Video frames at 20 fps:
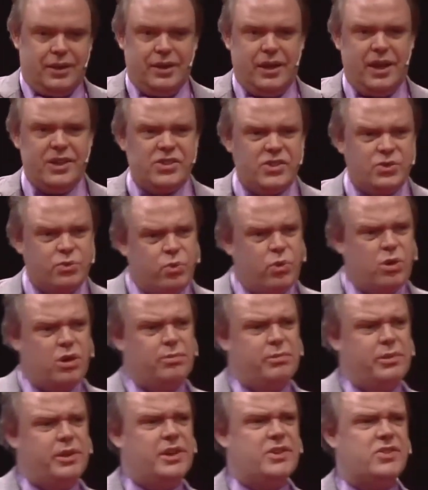A
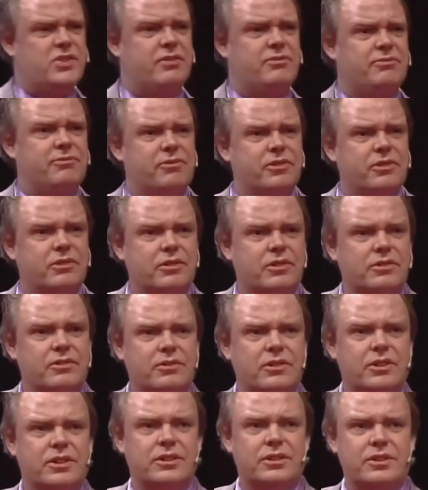swarm is a
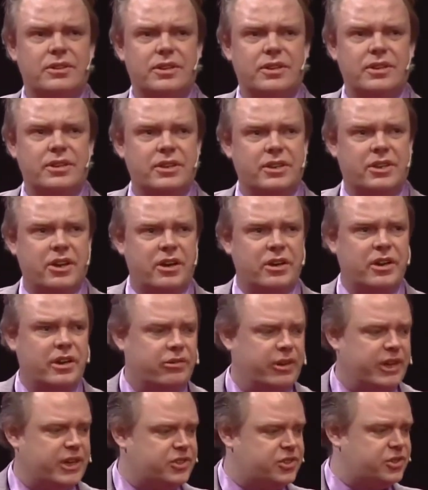
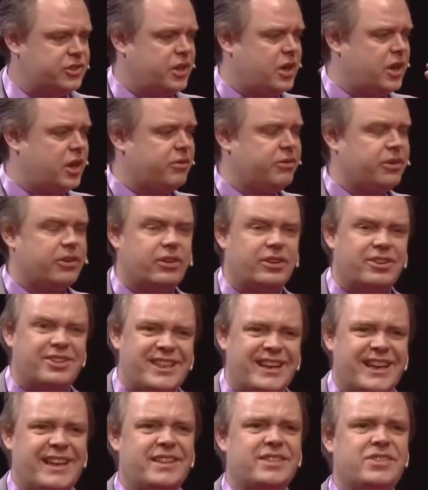congregation of
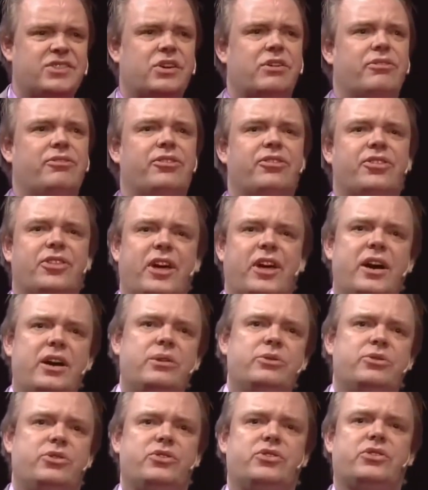tens of
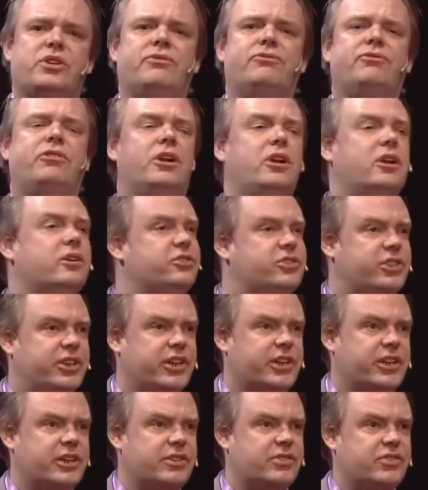thousands of
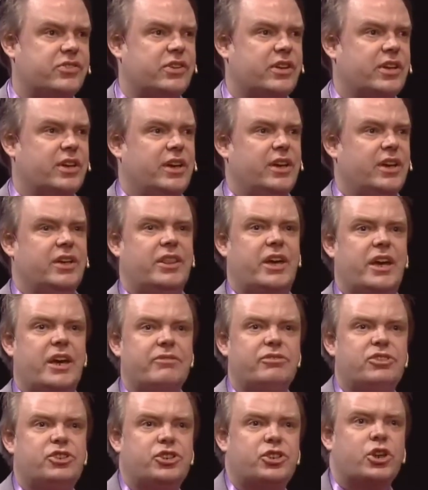volunteers that
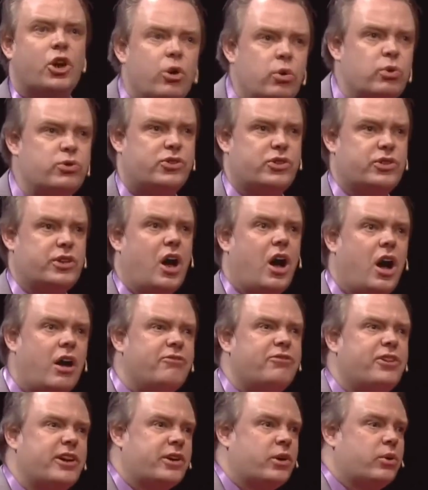have chosen,
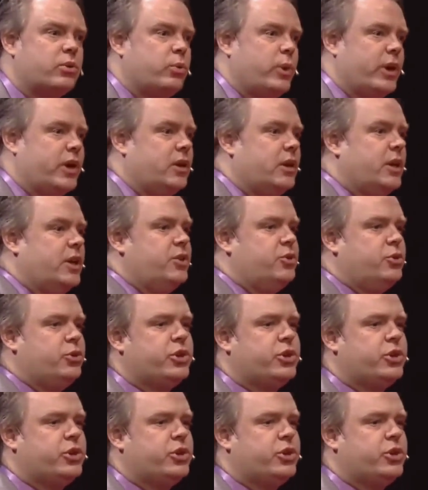of their own will, to